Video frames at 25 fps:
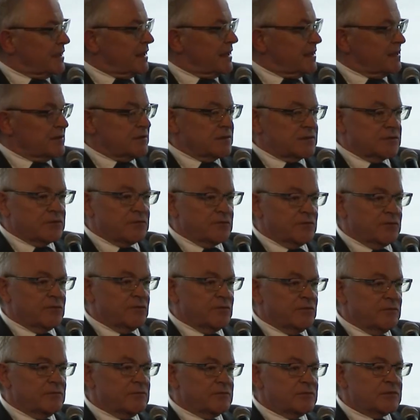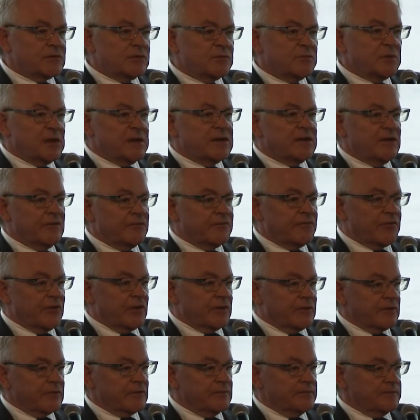needs to be
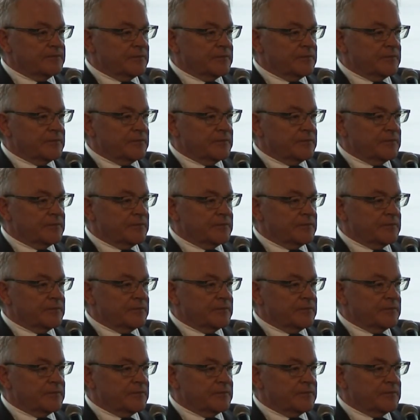different.